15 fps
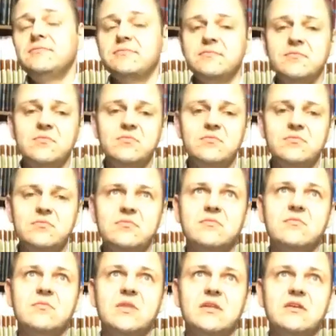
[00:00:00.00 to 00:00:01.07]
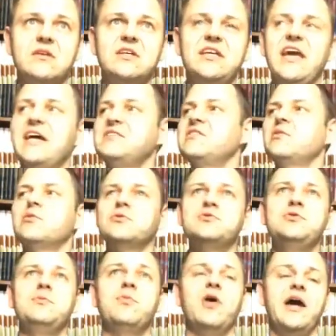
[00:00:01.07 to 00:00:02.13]
it's too bright yeah it's a little
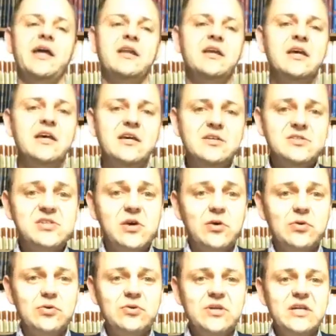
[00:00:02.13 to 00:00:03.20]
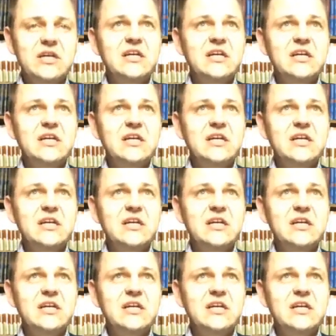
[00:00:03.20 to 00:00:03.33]
too bright so